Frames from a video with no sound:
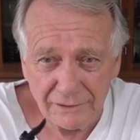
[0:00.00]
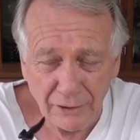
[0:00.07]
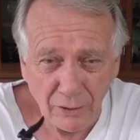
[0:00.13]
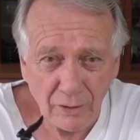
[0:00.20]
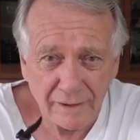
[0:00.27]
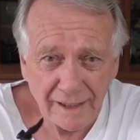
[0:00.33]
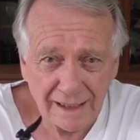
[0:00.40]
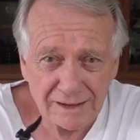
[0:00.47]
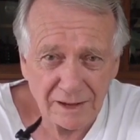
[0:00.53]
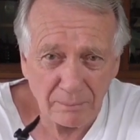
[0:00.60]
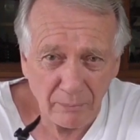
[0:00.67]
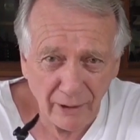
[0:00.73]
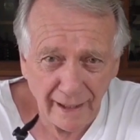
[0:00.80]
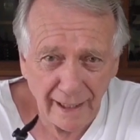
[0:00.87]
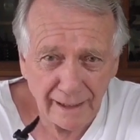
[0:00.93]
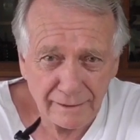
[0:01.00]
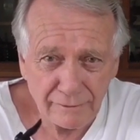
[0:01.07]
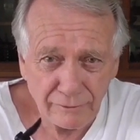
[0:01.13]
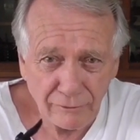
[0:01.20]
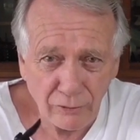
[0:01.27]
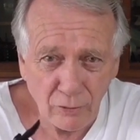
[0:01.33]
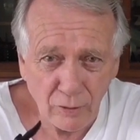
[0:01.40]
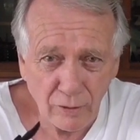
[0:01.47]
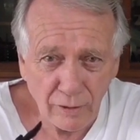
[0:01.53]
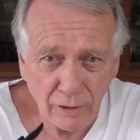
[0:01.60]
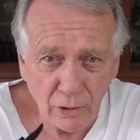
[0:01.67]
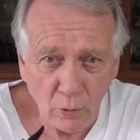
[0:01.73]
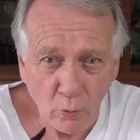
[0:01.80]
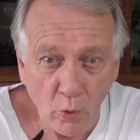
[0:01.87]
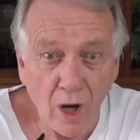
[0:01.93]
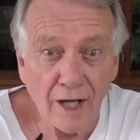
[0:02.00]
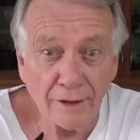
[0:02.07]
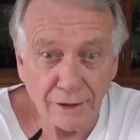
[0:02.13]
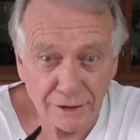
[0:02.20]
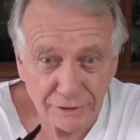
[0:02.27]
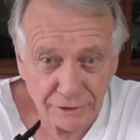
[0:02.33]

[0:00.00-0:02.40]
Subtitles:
known as a brand for water